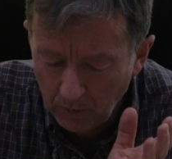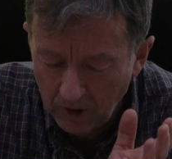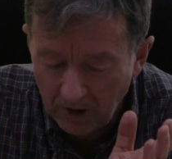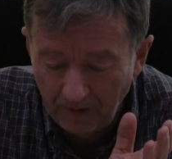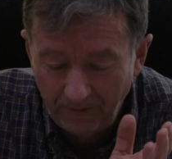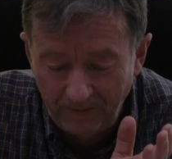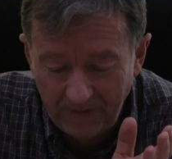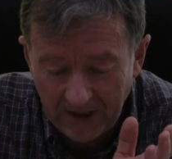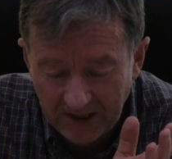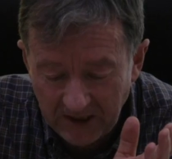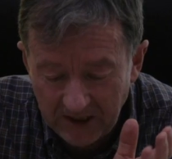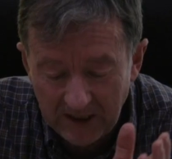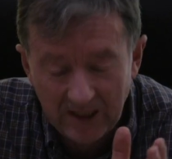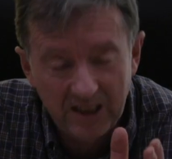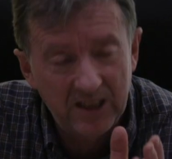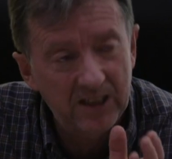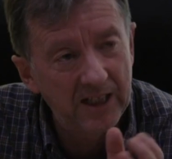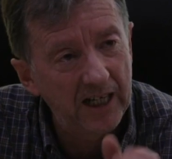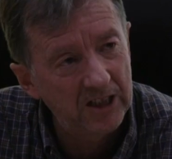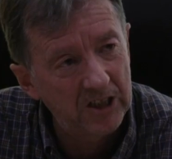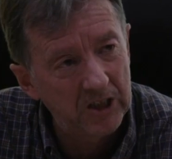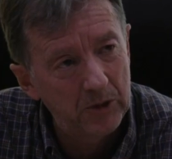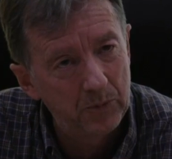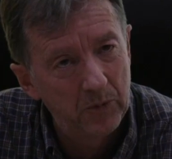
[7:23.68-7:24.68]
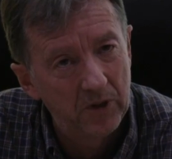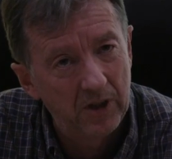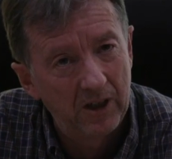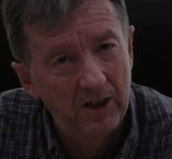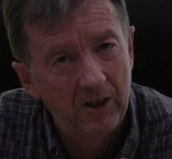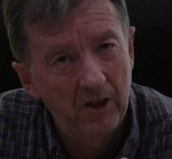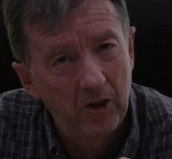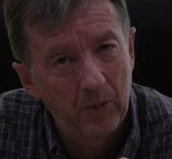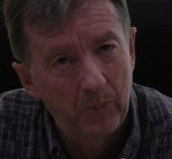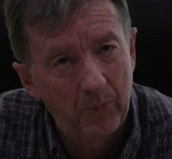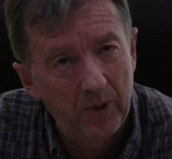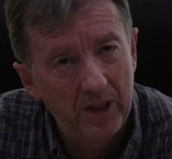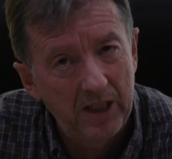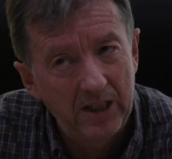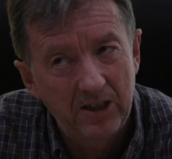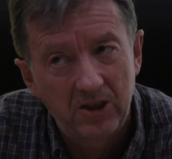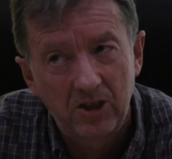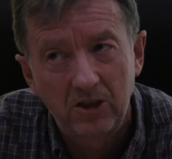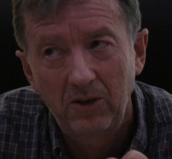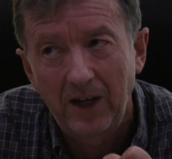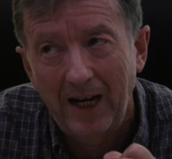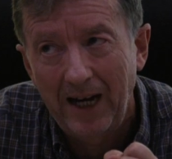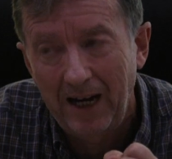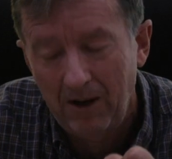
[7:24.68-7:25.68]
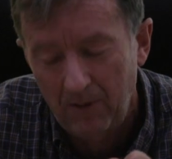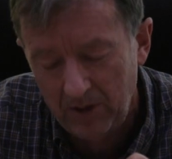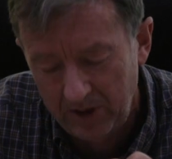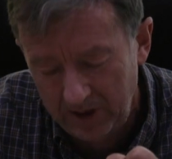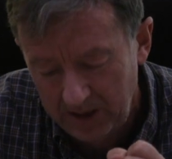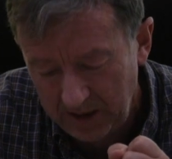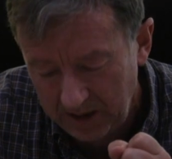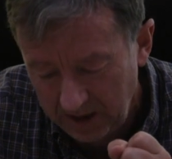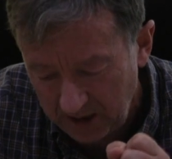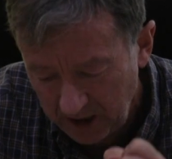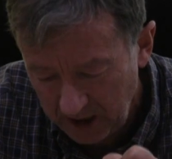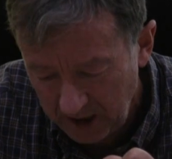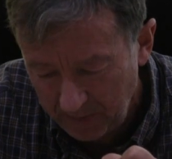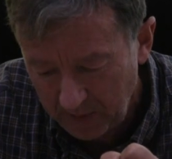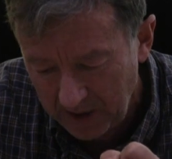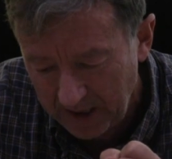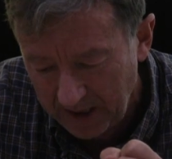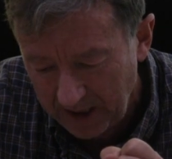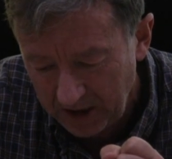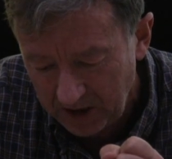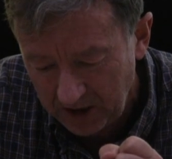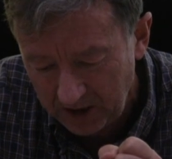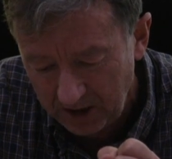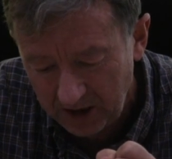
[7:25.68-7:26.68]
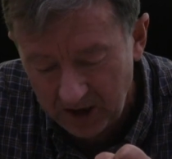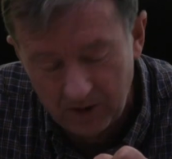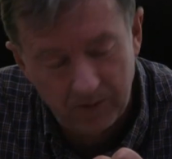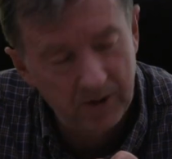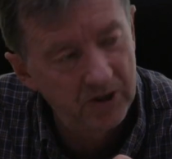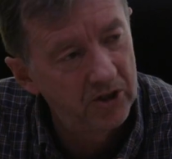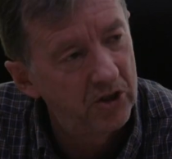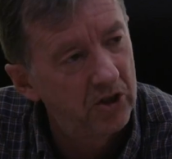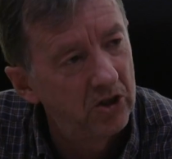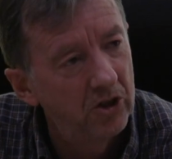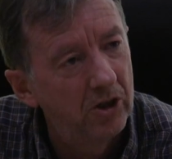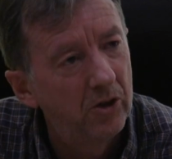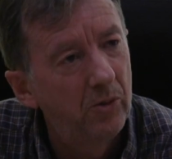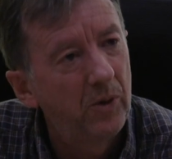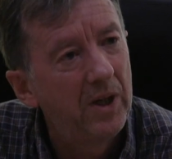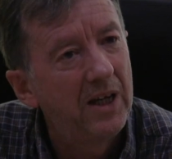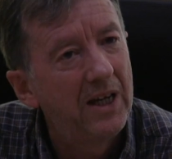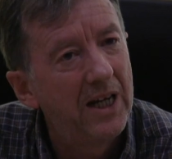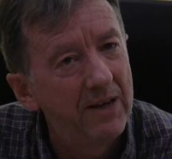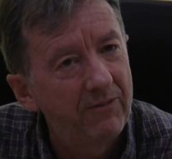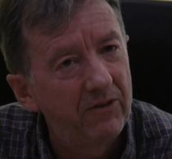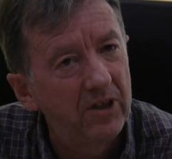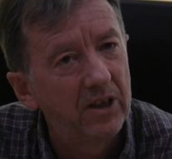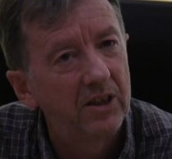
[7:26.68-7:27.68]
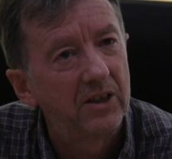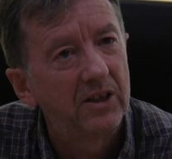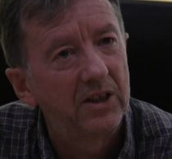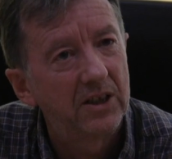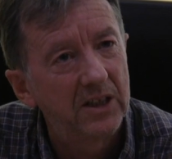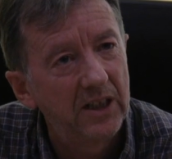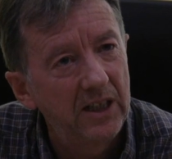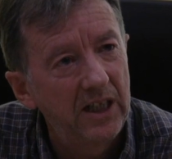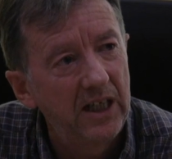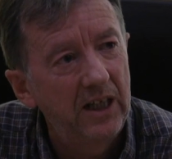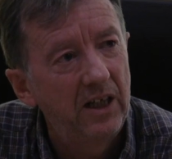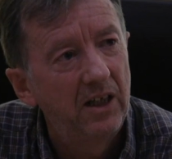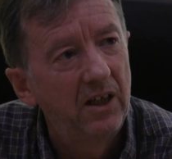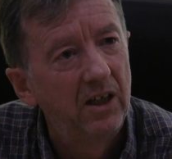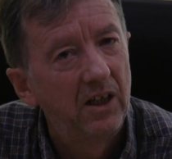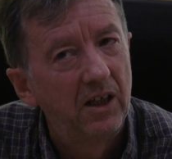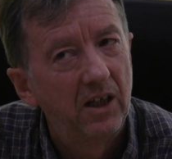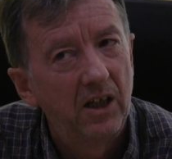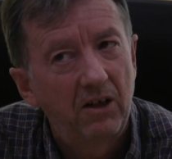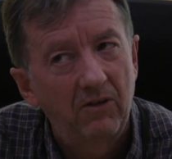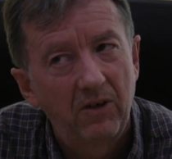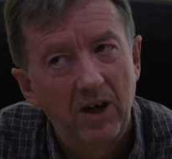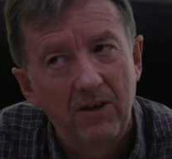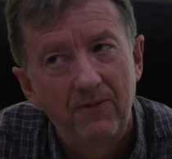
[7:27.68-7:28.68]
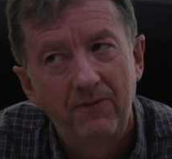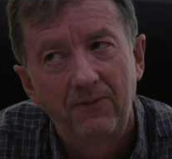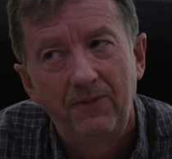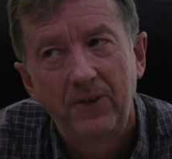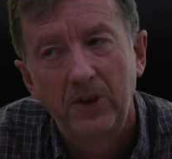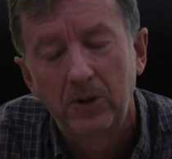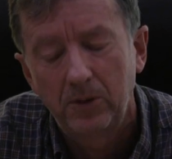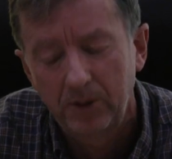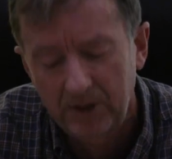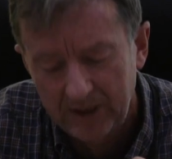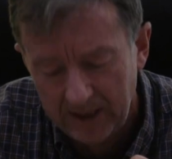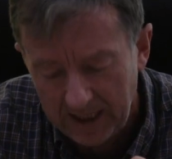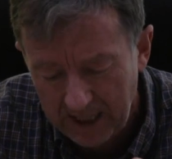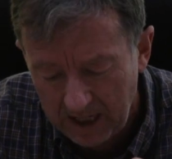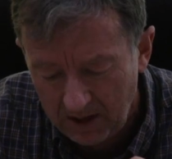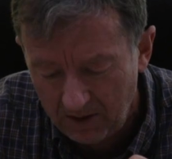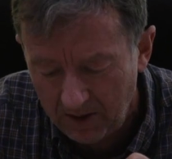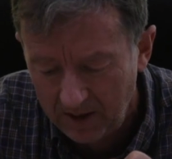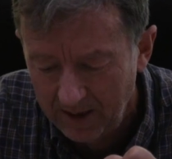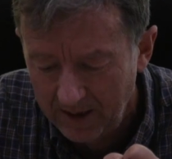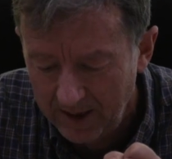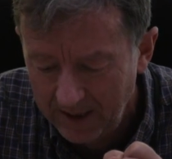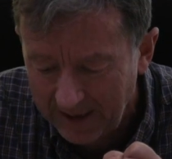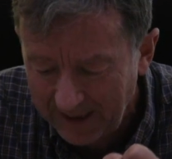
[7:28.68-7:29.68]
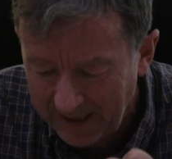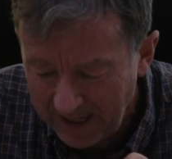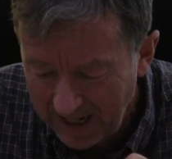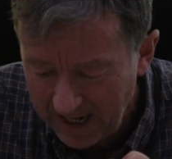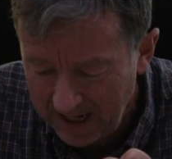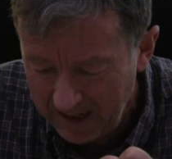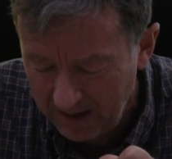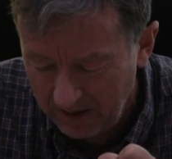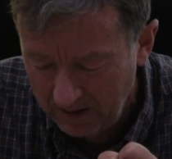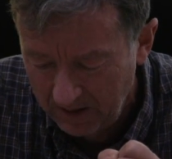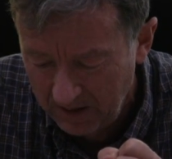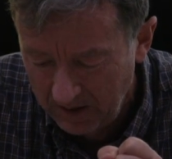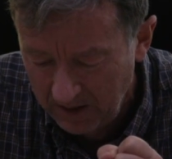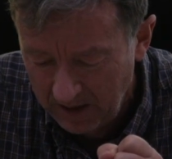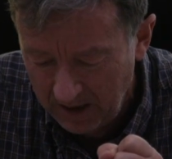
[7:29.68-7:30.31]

What a fitting testament it would be to our determination to ensure we never see a Grenfell Tower again.